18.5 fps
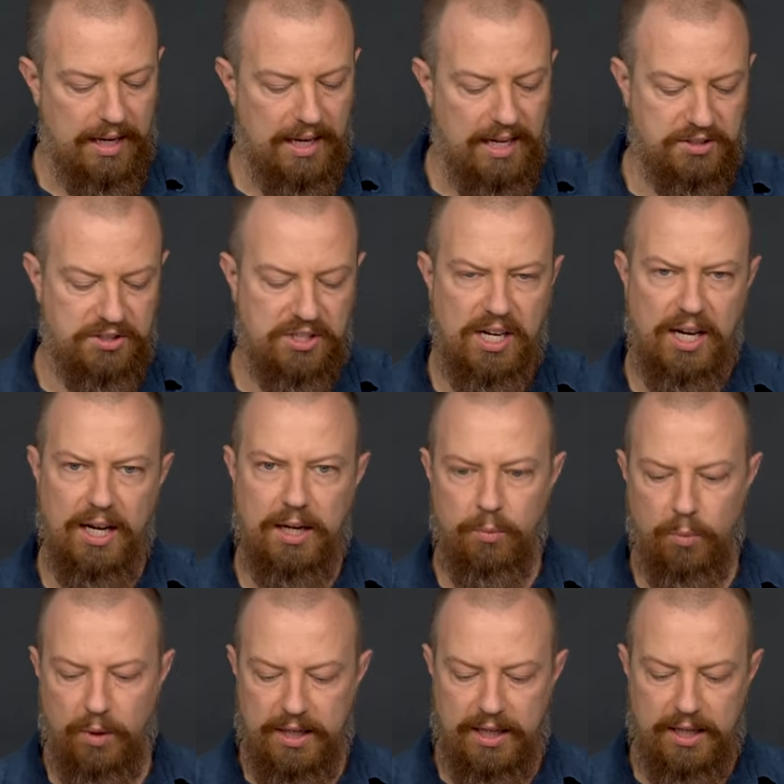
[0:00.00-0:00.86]
S D I
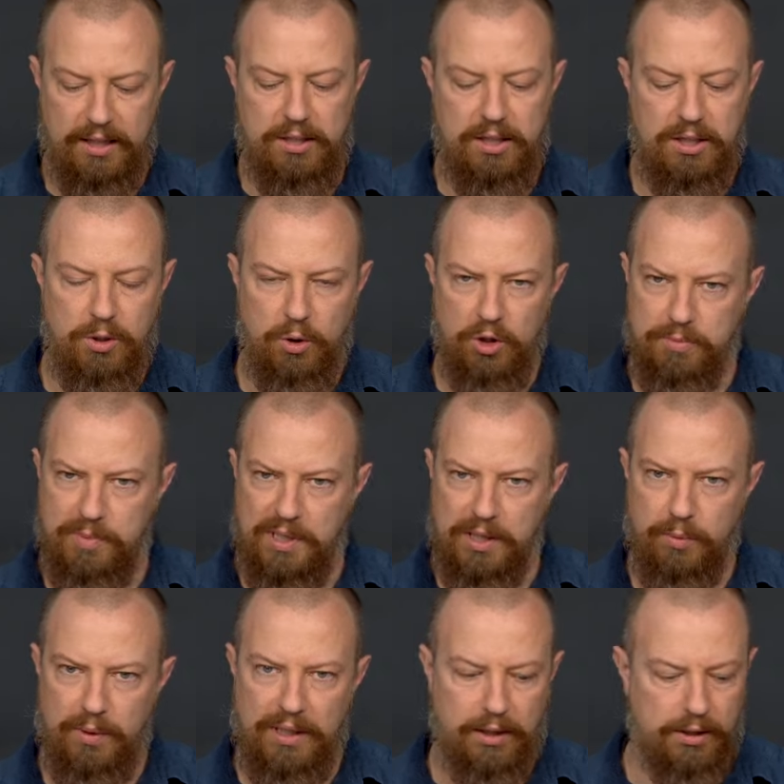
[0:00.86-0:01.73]
on one end, U S B
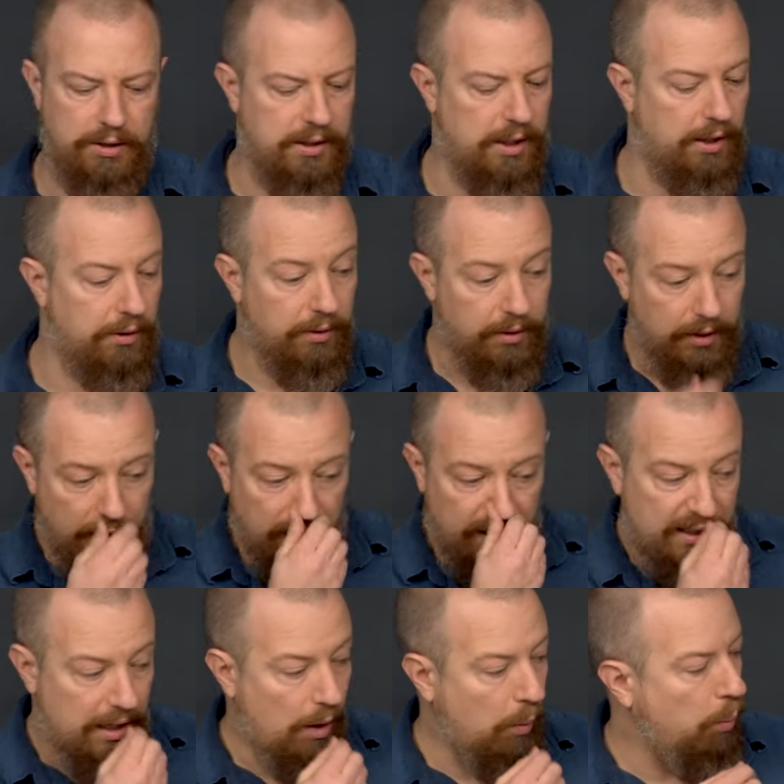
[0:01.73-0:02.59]
three out on the other.
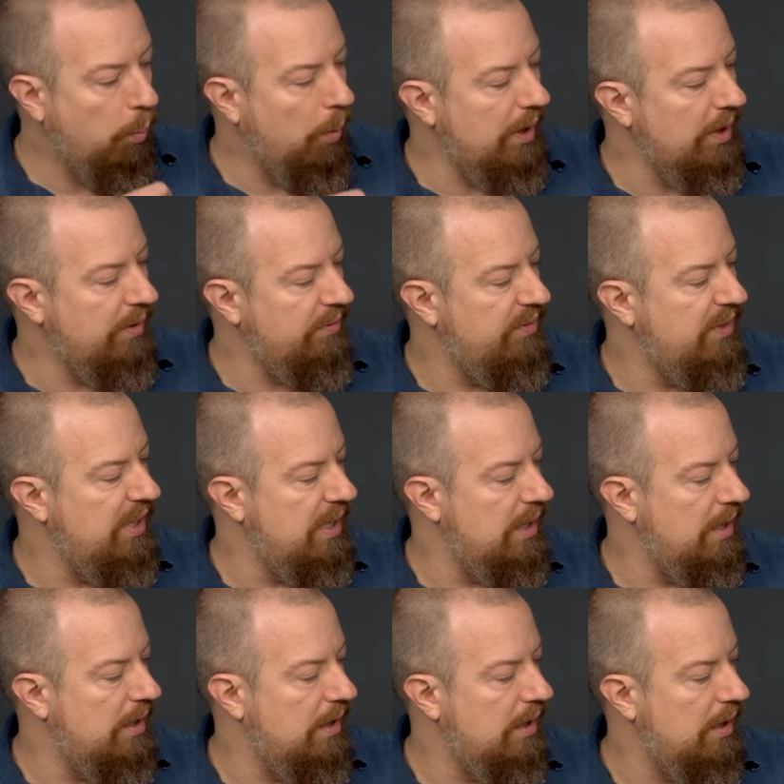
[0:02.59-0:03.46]
Now, one of
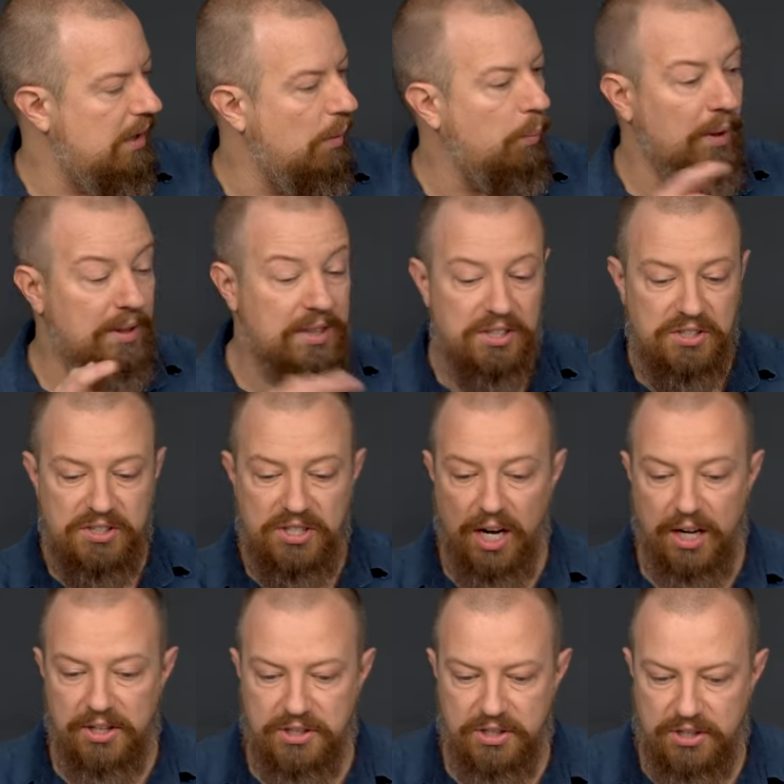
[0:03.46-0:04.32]
the, and what this
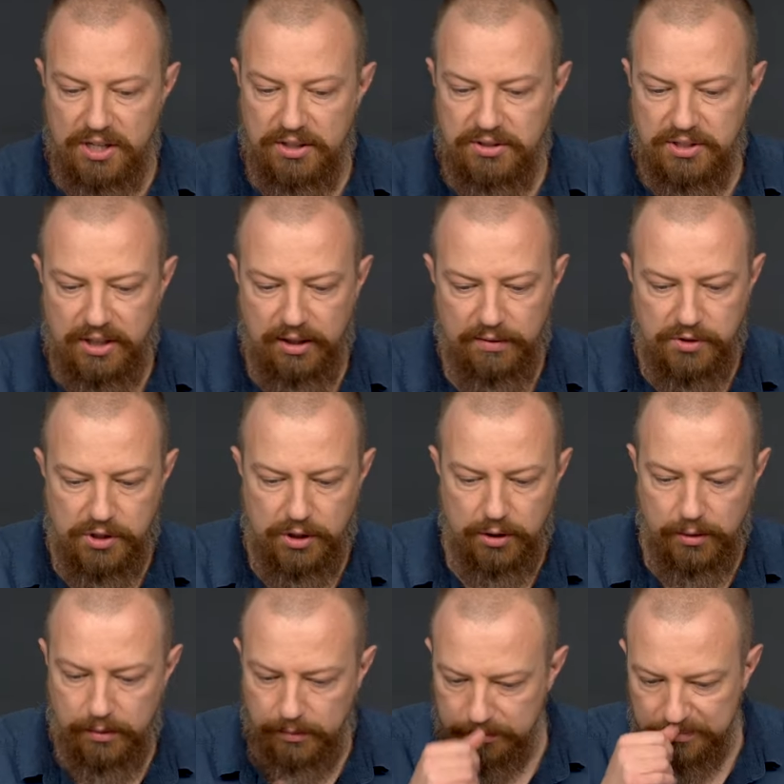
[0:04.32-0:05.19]
does is this gives
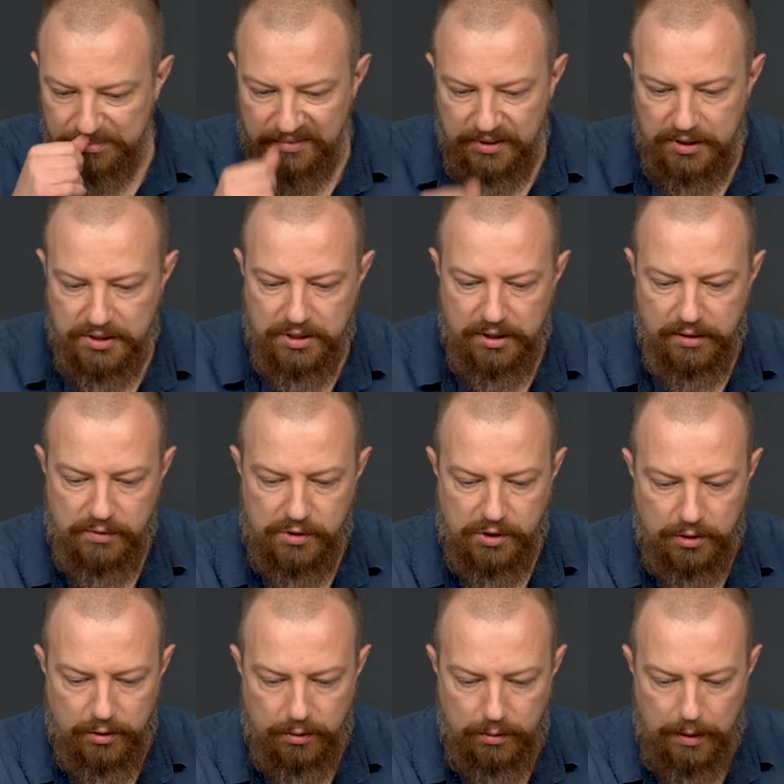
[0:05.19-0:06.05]
you, this gives
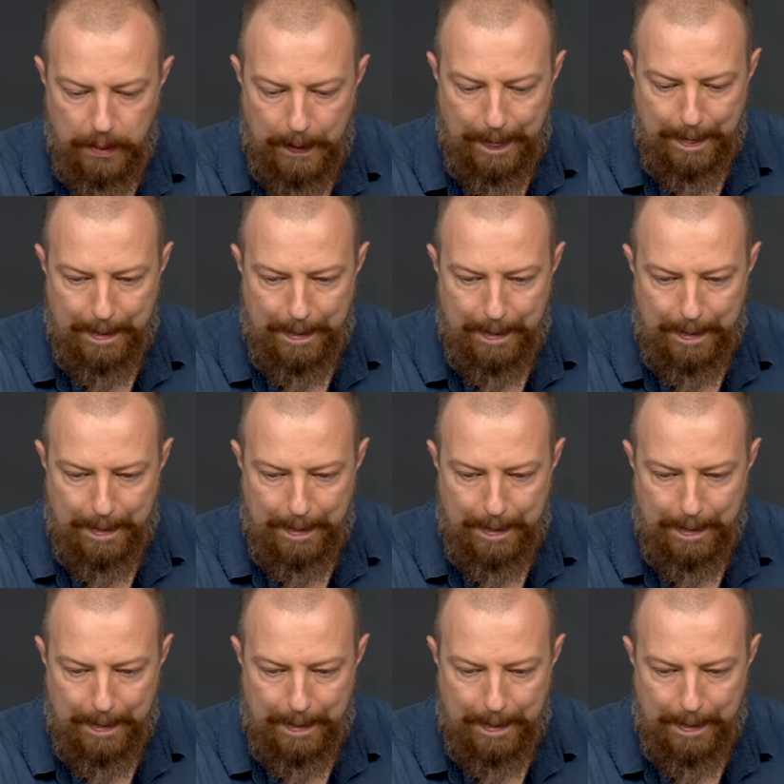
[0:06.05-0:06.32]
you